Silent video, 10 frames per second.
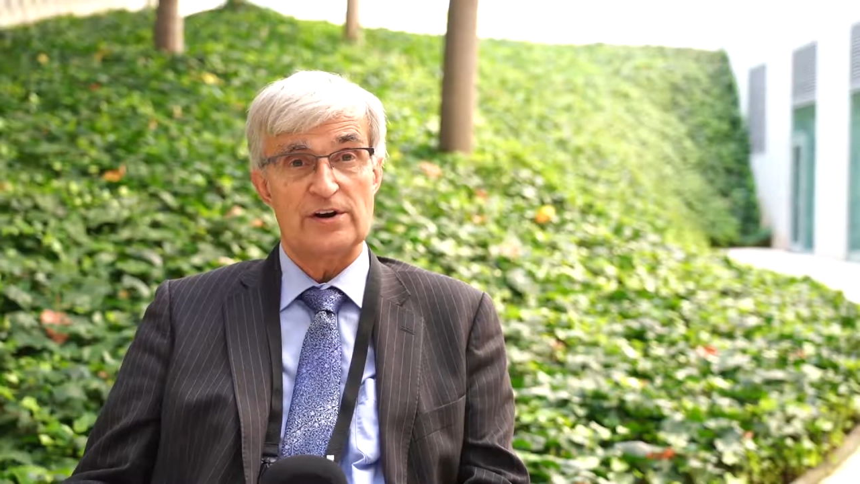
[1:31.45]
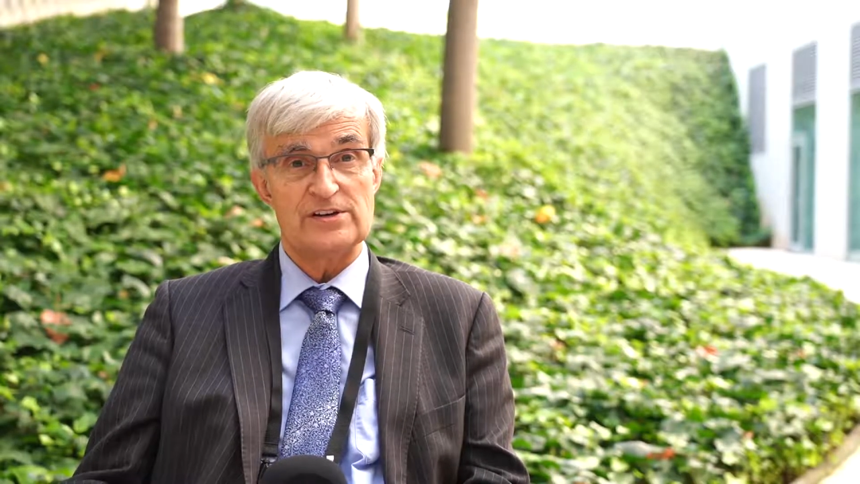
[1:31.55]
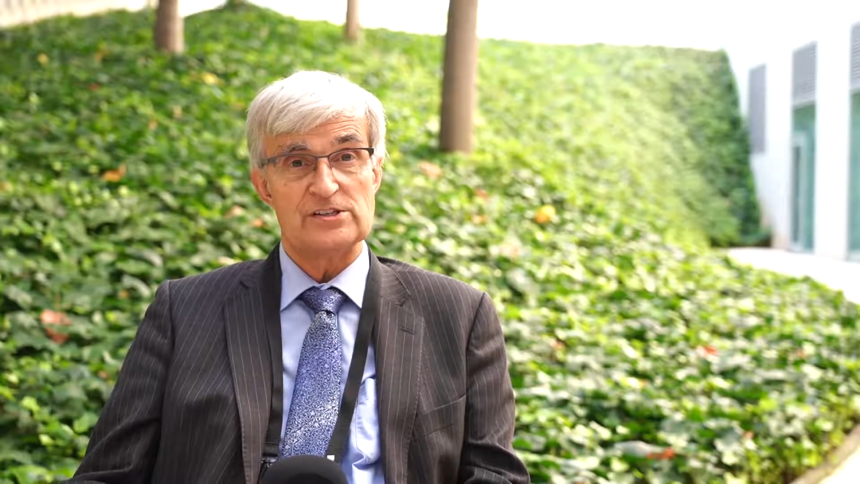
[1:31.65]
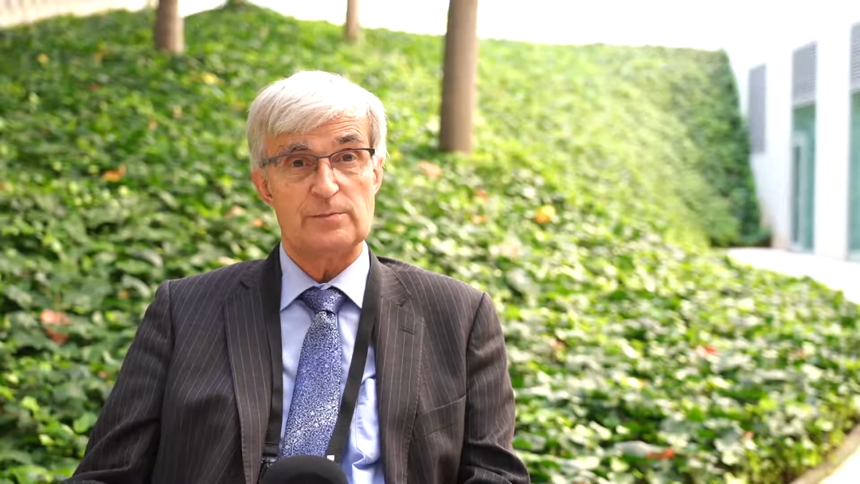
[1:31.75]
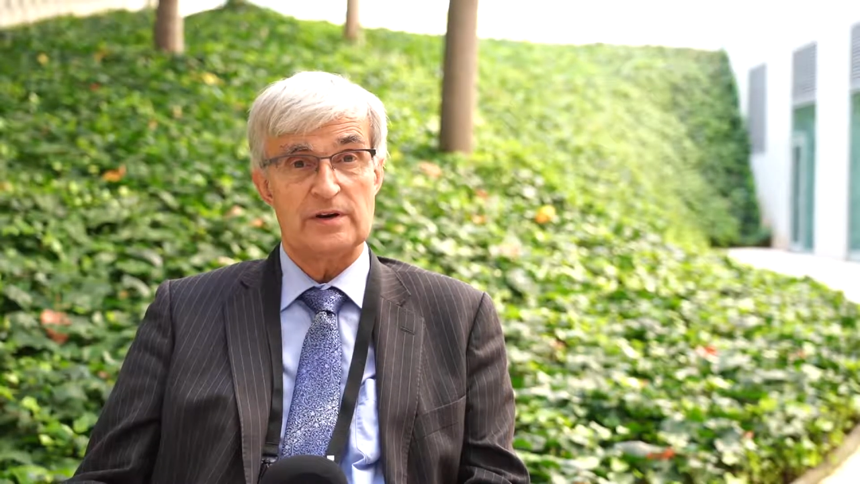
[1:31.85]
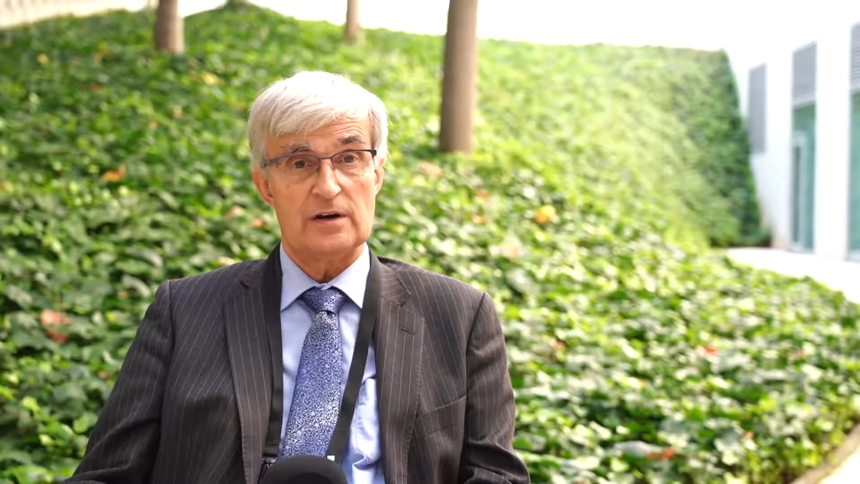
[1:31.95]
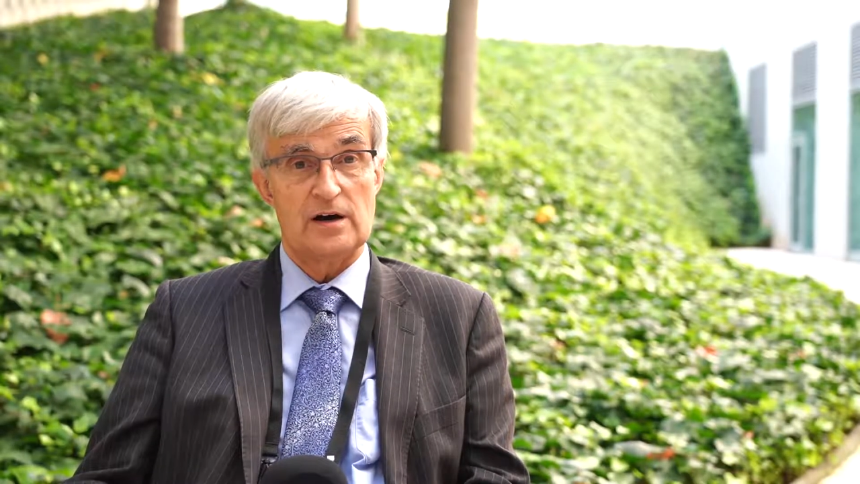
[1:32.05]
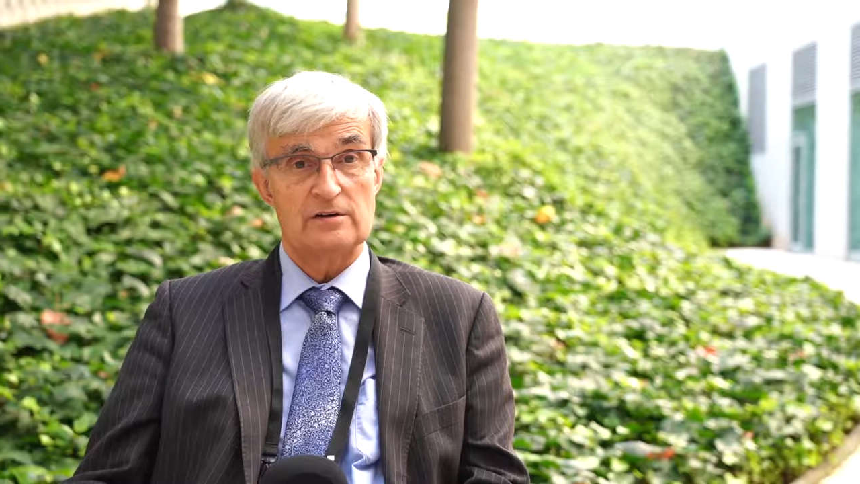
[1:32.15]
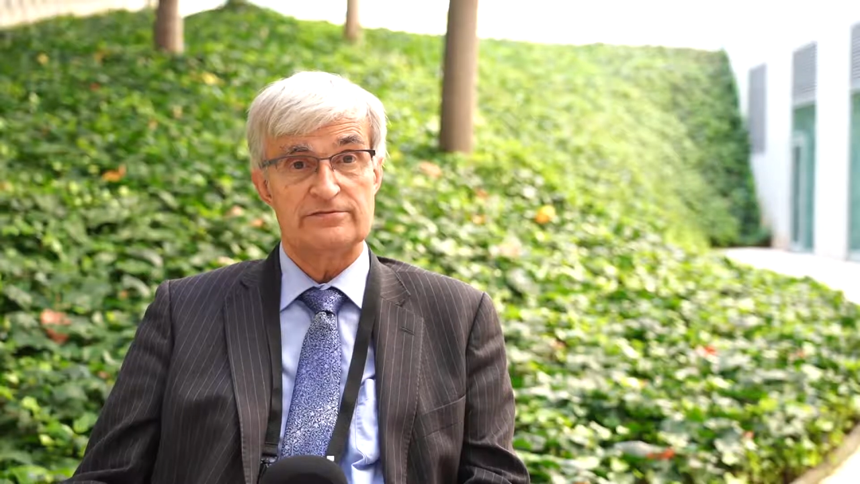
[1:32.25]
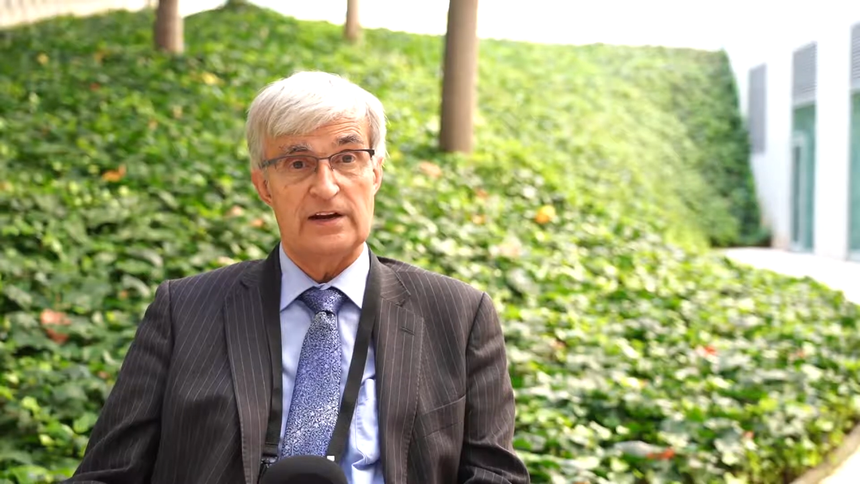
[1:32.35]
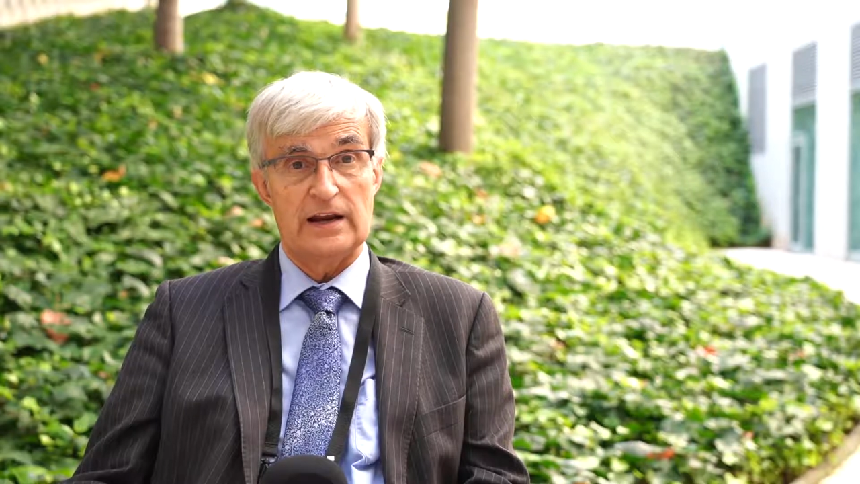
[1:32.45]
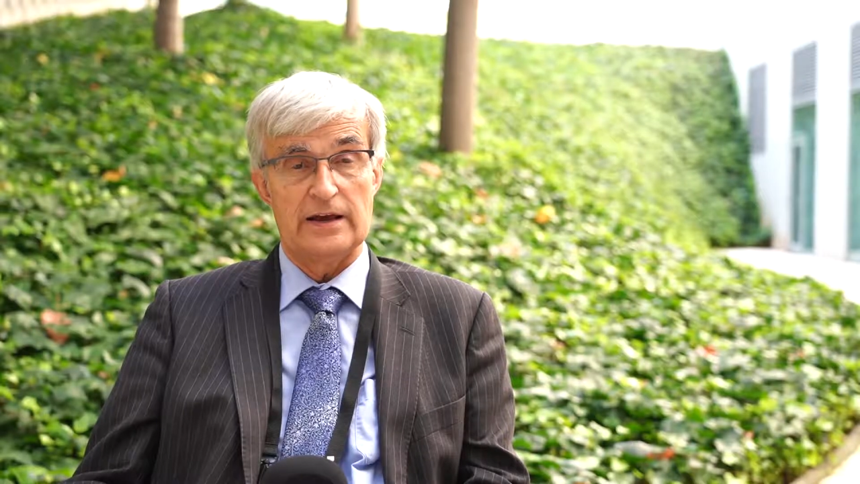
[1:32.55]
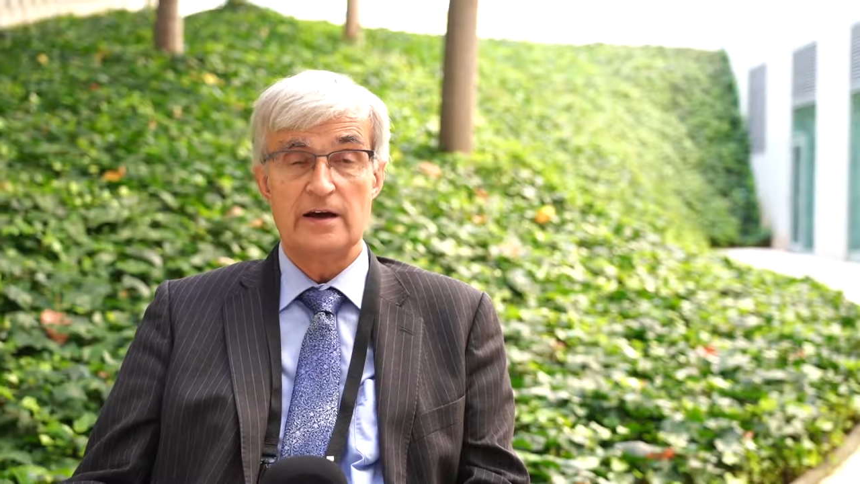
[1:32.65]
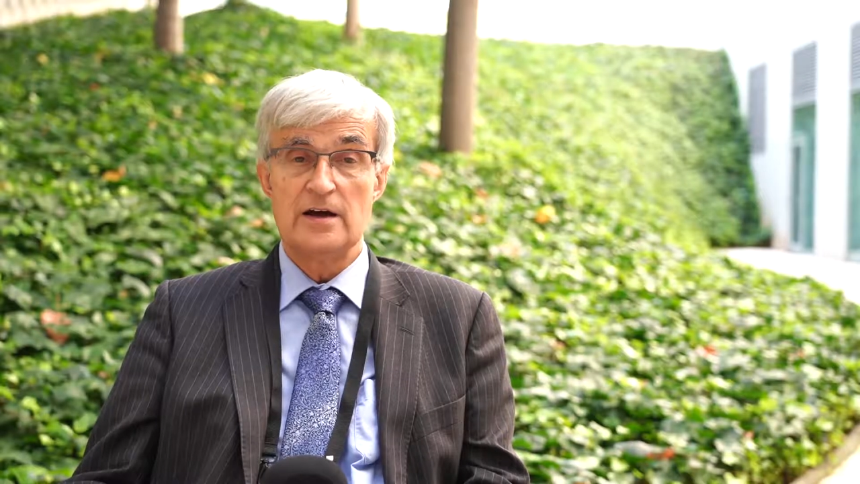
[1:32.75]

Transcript: incipient heart failure?